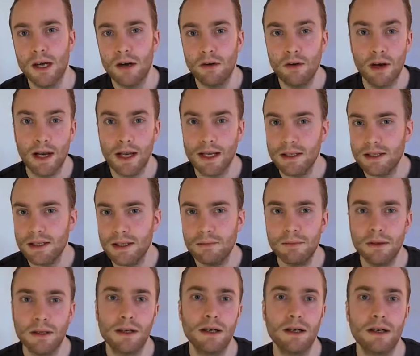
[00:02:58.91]
Related
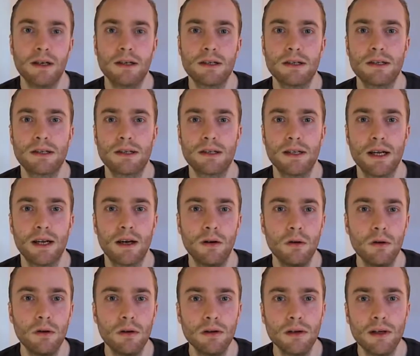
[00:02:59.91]
because they
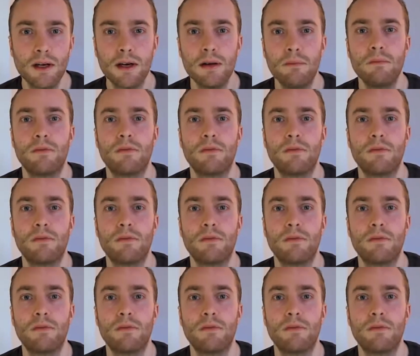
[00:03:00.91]
all come